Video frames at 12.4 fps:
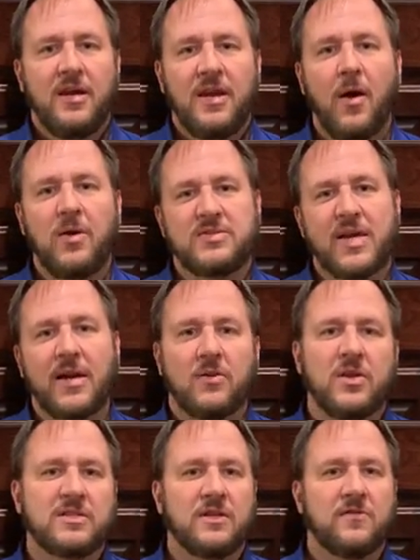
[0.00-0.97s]
Now he's got to
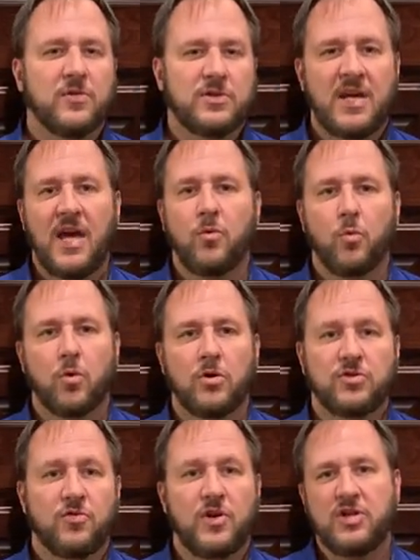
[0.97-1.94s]
listen for 10
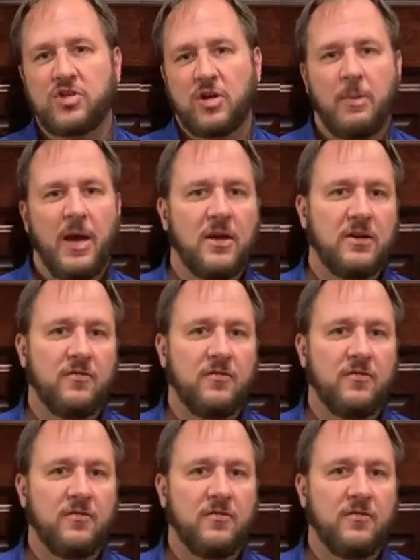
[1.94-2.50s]
words for each command.